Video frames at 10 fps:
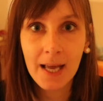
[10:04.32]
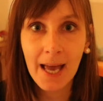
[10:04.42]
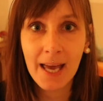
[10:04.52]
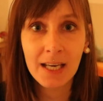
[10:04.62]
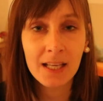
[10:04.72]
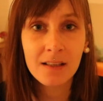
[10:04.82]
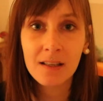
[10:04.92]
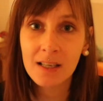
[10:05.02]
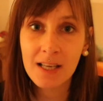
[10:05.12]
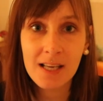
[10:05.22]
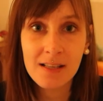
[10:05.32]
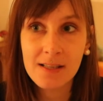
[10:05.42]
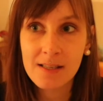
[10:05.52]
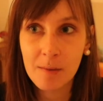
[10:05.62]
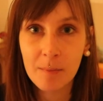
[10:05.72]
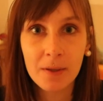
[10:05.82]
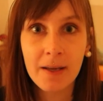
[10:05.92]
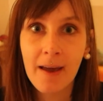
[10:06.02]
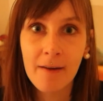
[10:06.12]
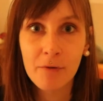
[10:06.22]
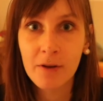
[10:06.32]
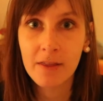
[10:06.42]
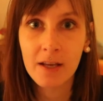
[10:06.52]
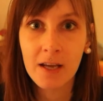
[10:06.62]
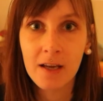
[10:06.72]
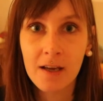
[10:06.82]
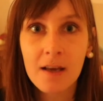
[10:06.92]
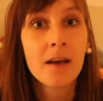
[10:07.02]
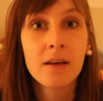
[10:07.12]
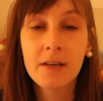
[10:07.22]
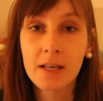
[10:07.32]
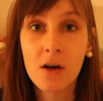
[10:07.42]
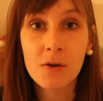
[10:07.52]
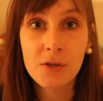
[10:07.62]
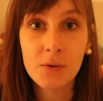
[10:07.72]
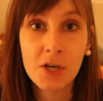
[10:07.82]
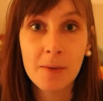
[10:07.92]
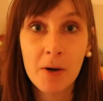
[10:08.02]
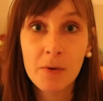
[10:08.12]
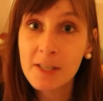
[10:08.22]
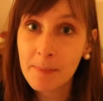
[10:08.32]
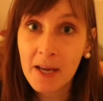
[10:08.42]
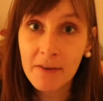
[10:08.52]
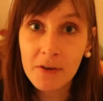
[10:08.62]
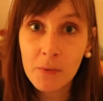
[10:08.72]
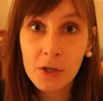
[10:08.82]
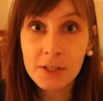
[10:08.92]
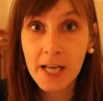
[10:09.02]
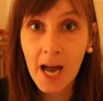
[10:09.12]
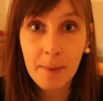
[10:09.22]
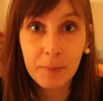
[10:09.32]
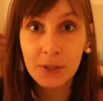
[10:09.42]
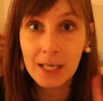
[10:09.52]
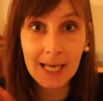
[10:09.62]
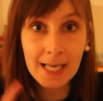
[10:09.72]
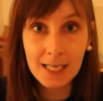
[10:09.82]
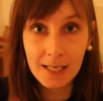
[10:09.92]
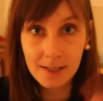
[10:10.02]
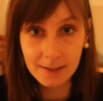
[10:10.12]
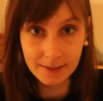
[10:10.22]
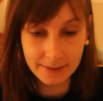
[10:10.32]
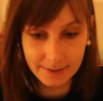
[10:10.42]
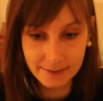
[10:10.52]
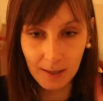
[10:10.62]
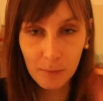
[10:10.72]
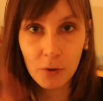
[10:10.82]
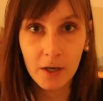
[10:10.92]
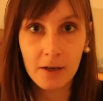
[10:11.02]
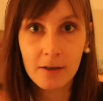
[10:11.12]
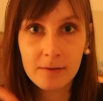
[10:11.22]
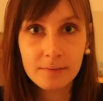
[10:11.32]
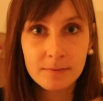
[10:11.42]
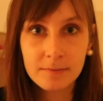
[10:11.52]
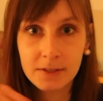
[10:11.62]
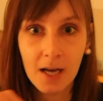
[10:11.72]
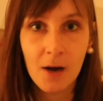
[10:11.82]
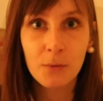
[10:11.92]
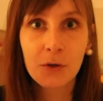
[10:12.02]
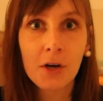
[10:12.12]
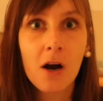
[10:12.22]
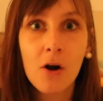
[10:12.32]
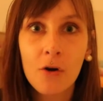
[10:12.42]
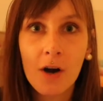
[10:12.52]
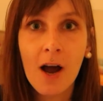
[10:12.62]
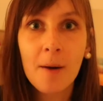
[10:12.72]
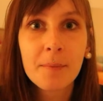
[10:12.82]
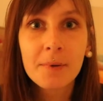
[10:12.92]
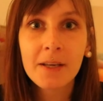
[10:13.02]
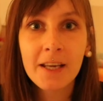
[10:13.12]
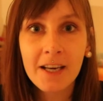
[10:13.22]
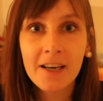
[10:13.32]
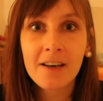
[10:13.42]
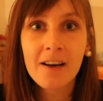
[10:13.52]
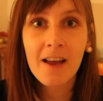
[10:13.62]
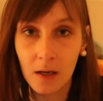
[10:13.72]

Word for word: and it cleans simply everything. You can also check my recipe if you want. I put the link somewhere down or up here.